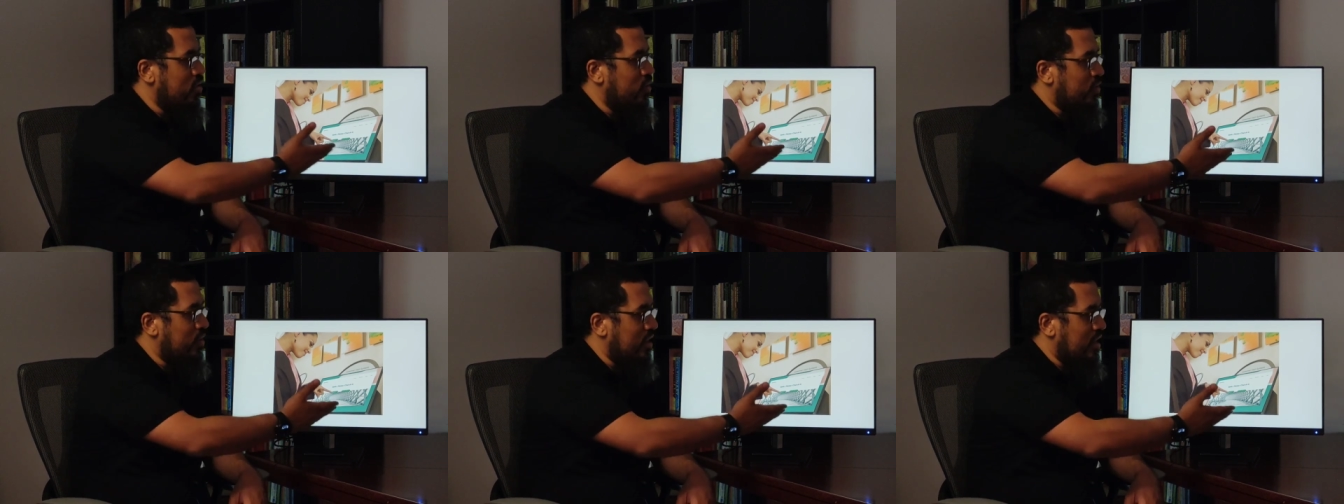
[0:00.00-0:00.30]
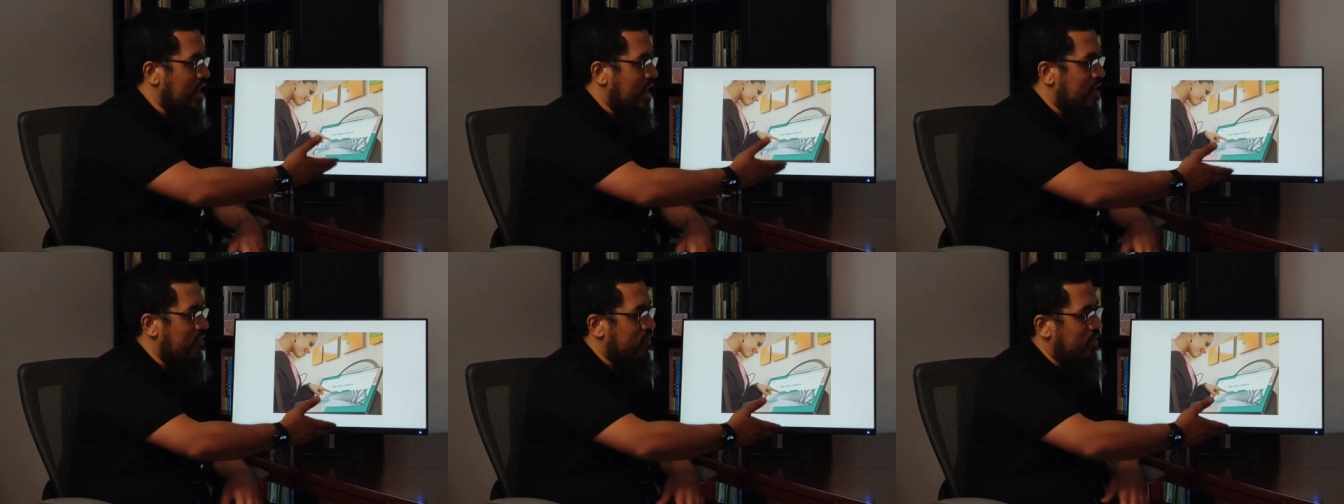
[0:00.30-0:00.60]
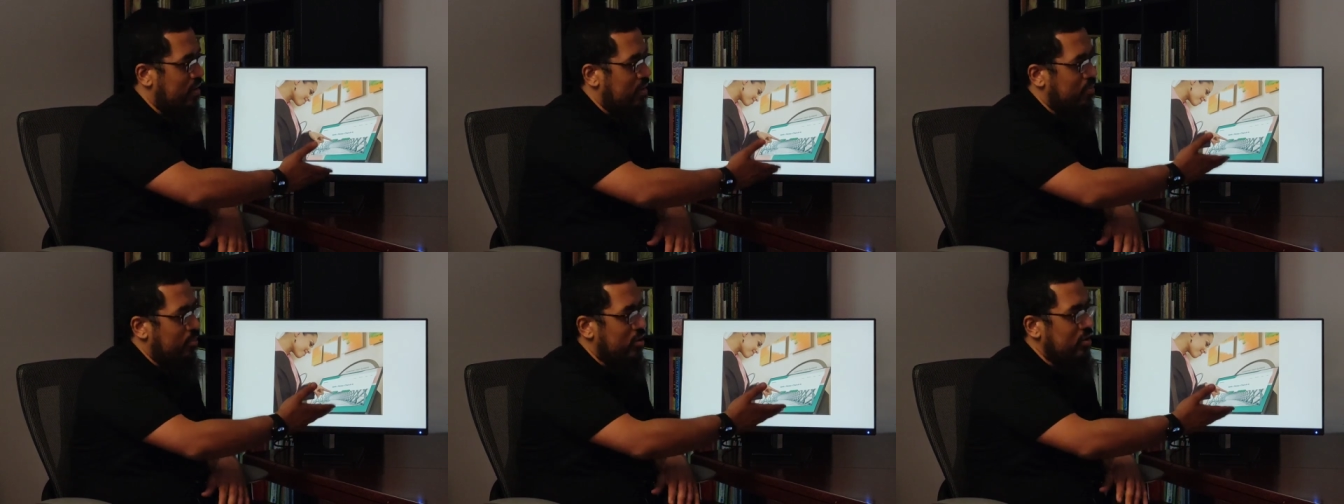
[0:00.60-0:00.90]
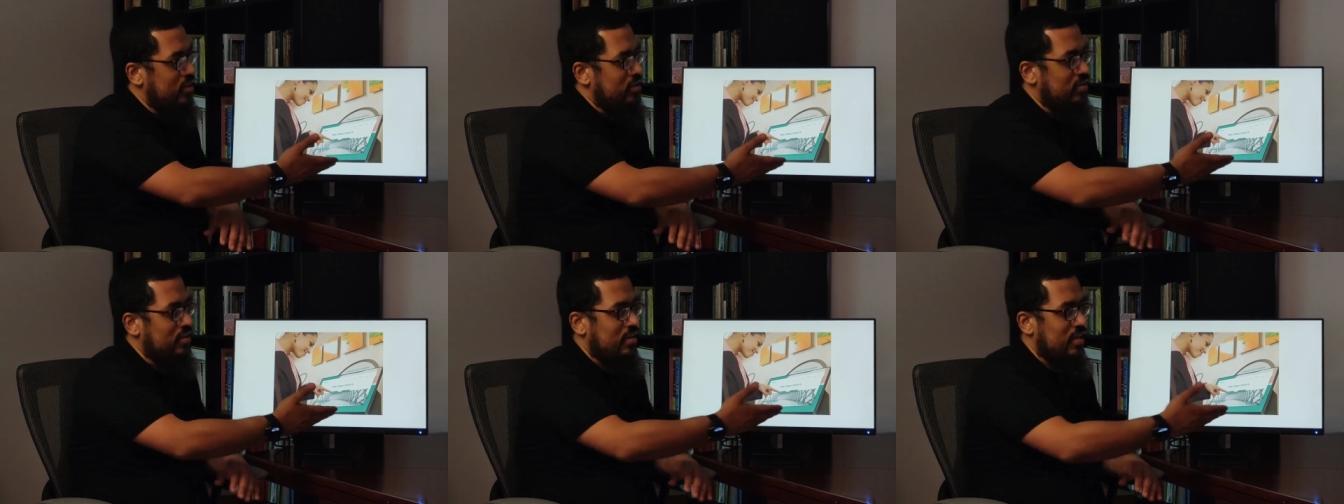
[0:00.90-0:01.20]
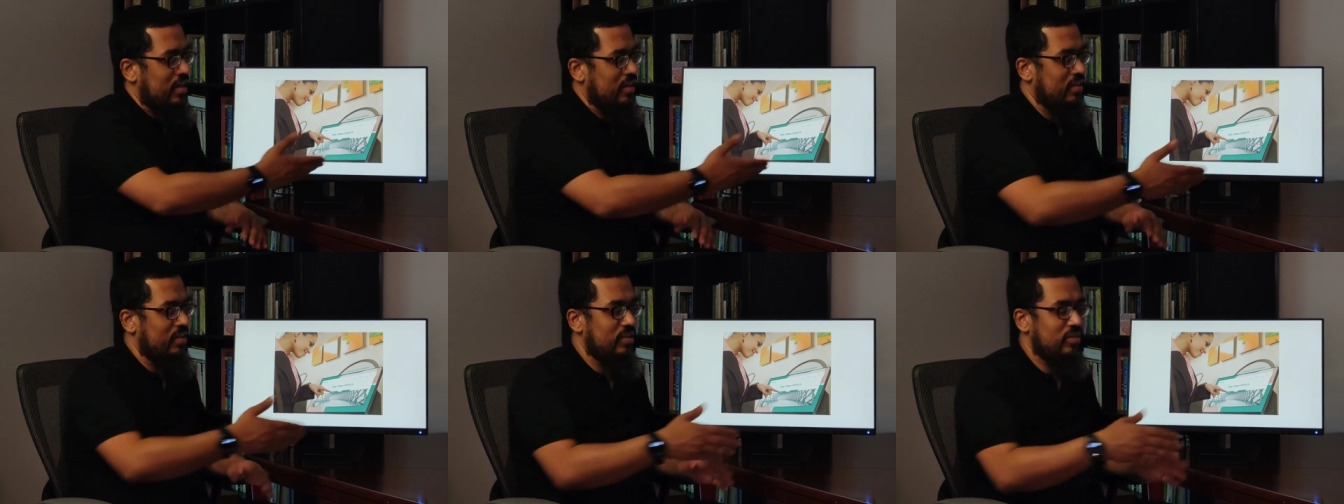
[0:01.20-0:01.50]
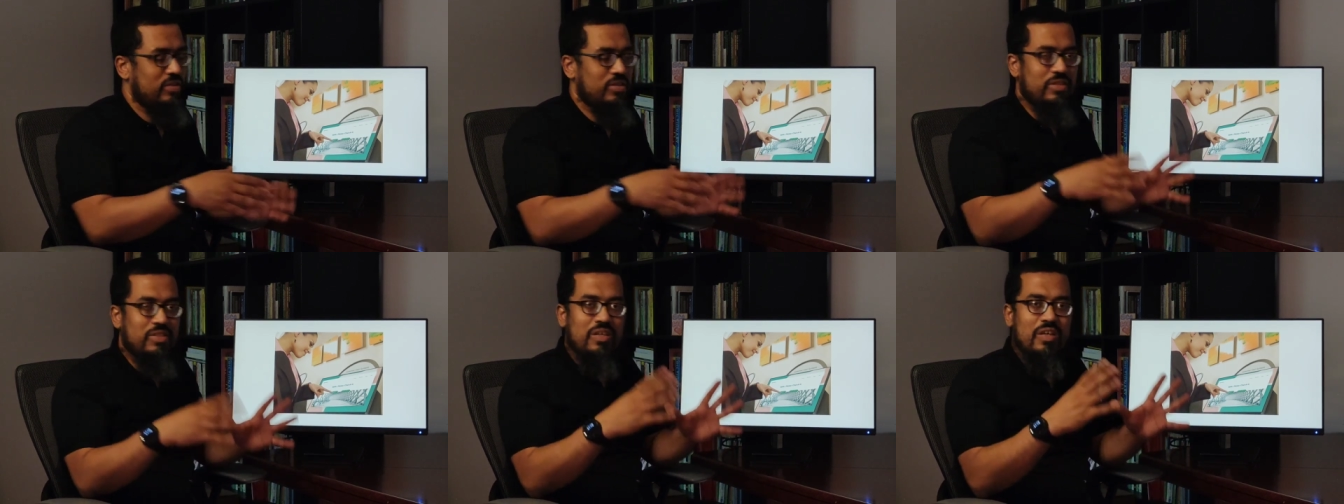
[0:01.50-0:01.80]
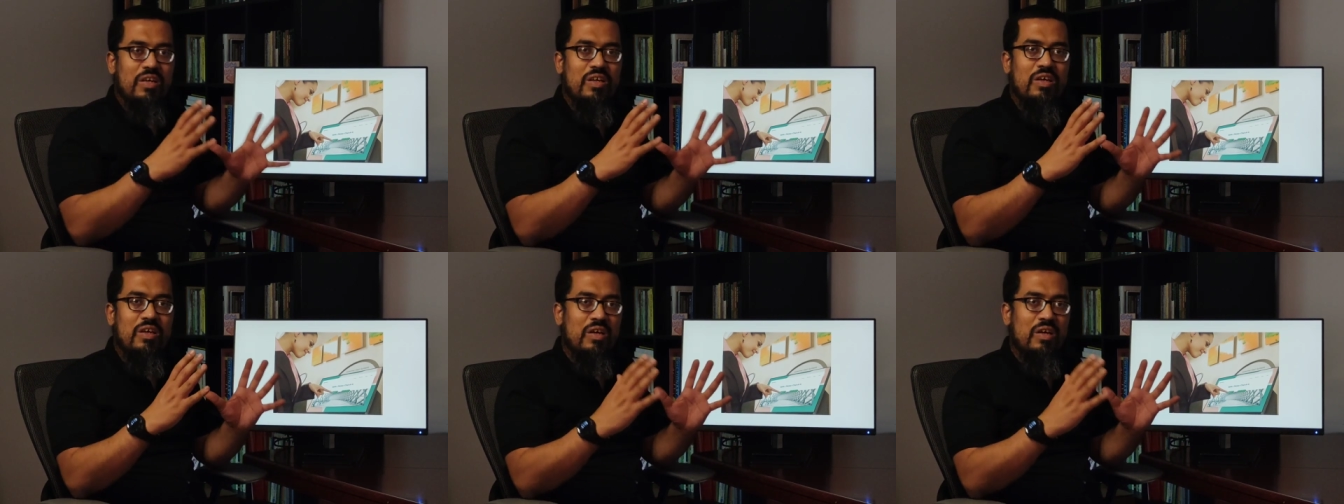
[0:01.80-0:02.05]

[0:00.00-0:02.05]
You can have a monitor like this,